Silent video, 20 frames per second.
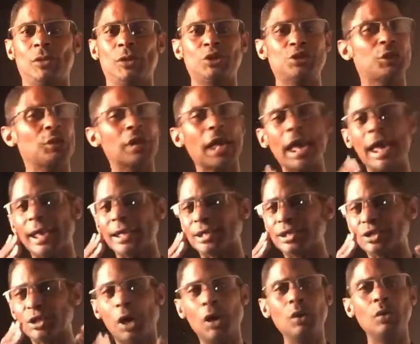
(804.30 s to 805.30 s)
So
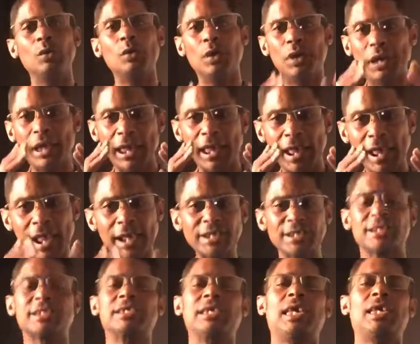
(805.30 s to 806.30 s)
guys, don't
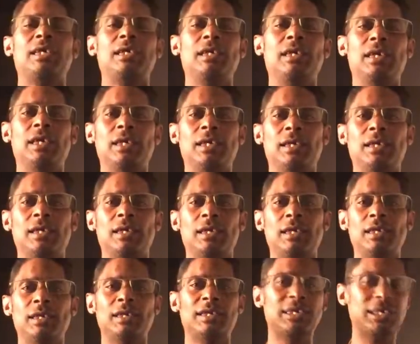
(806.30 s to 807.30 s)
hesitate.
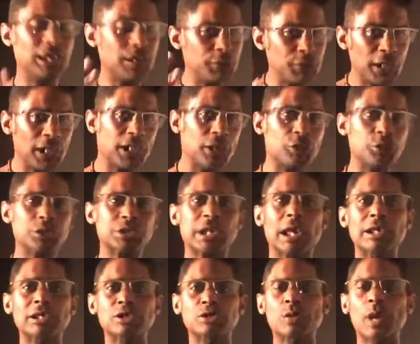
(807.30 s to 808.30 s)
Give it a little
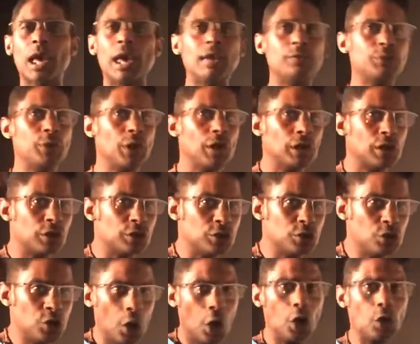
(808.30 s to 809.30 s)
test drive.
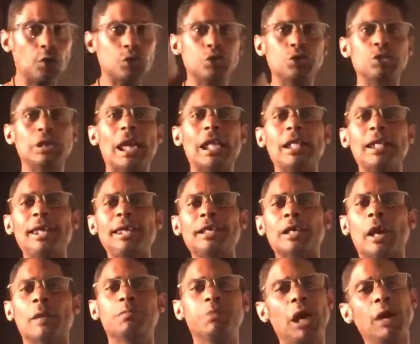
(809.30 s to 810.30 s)
Go to that
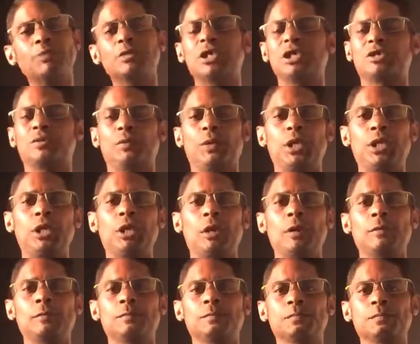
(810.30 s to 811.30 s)
link above this
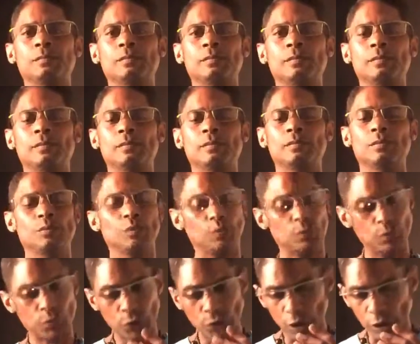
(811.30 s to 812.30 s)
video.
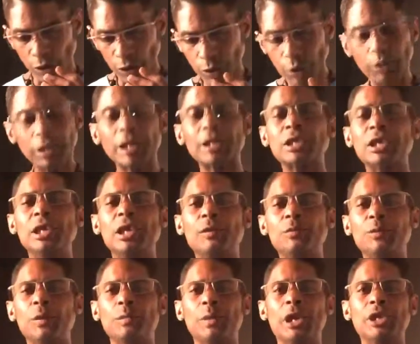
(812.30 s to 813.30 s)
Look at the
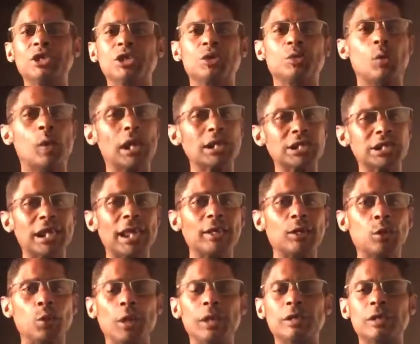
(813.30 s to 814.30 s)
information. Watch
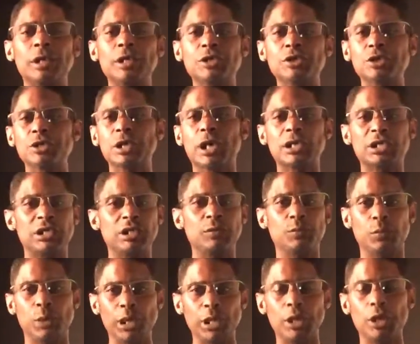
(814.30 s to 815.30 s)
that quick
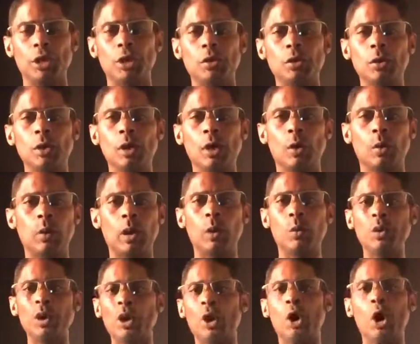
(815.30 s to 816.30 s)
introduction video.
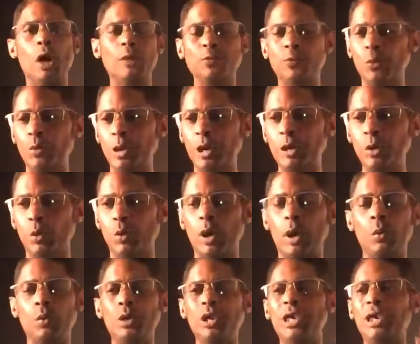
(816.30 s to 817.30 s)
What we're offering, what